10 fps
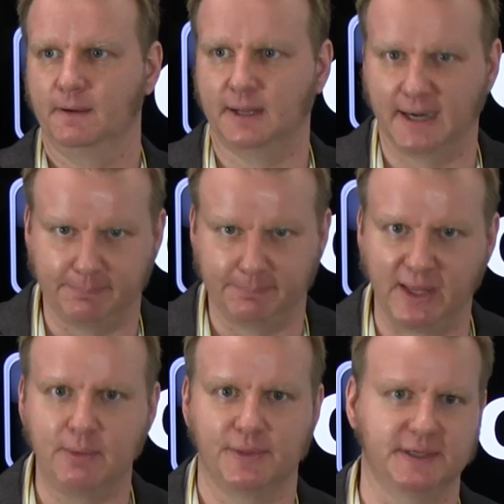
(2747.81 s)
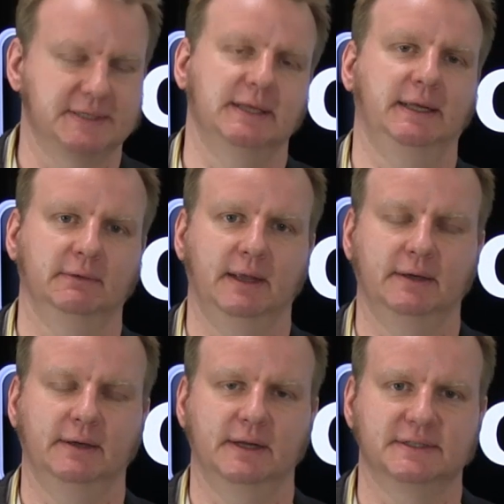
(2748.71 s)
can I play with this thing
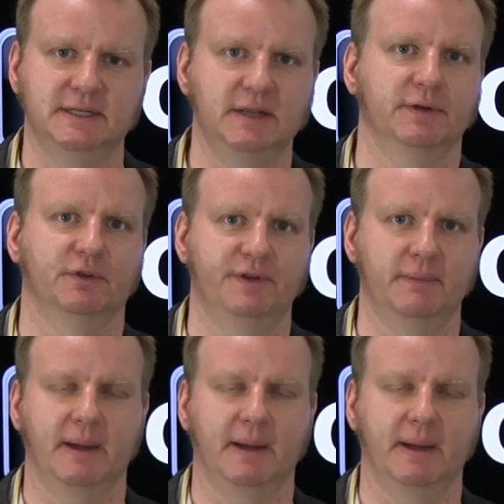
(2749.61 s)
and see if it'll fit